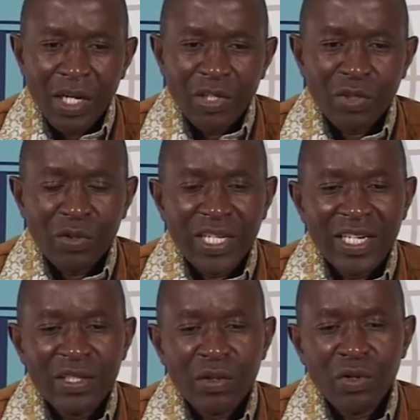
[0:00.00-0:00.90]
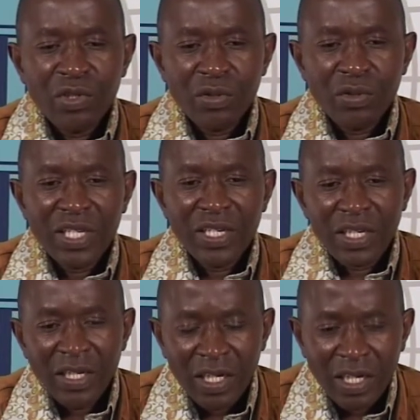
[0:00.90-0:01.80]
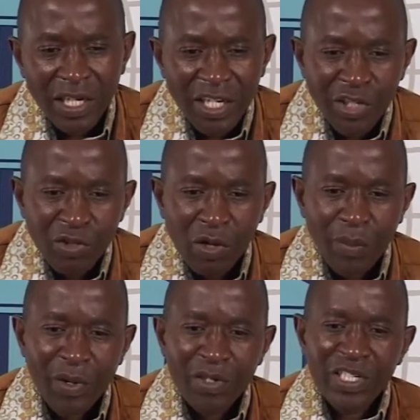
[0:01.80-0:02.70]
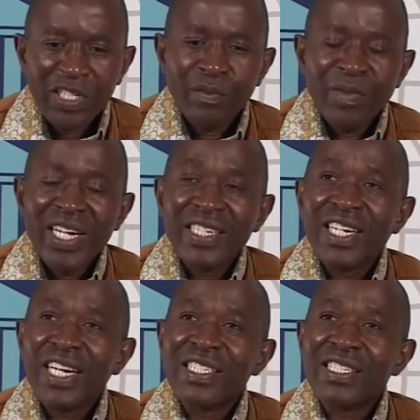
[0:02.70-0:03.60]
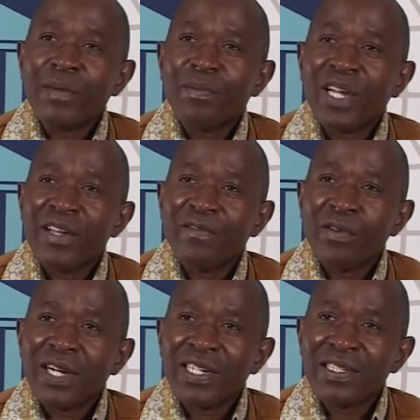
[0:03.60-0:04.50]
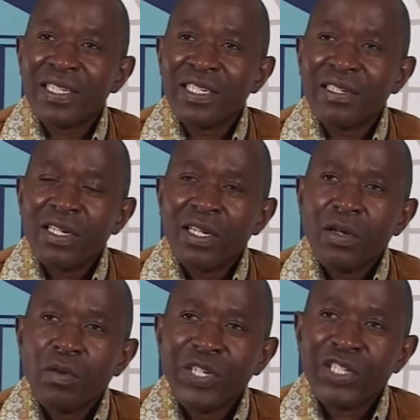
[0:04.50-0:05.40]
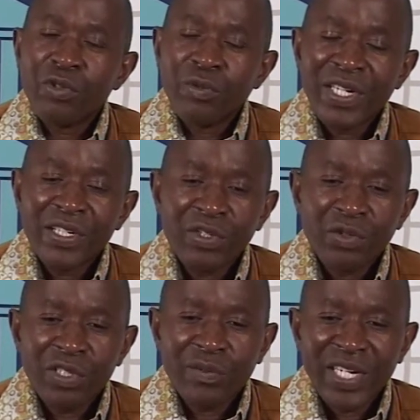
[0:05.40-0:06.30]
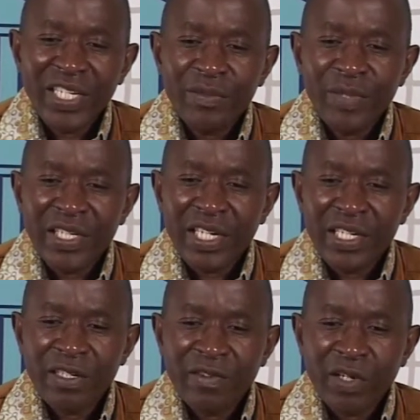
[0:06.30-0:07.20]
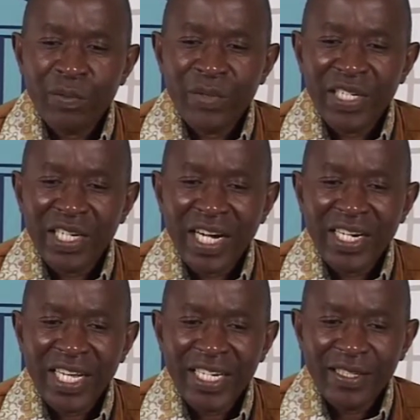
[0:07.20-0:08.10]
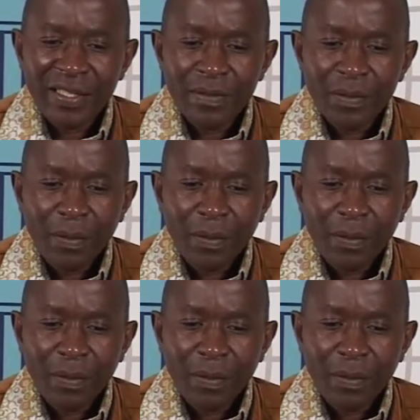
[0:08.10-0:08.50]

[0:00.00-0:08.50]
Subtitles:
So there's also the issue about demand and supply forecasting, which human resource management and development highlights.